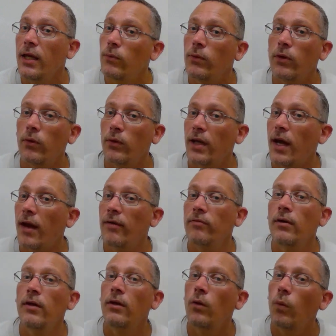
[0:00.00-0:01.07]
it would only
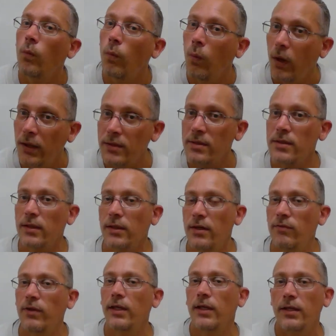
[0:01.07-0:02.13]
have 1
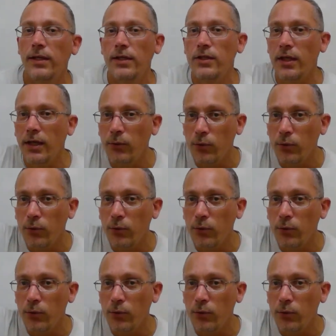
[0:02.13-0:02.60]
significant digit.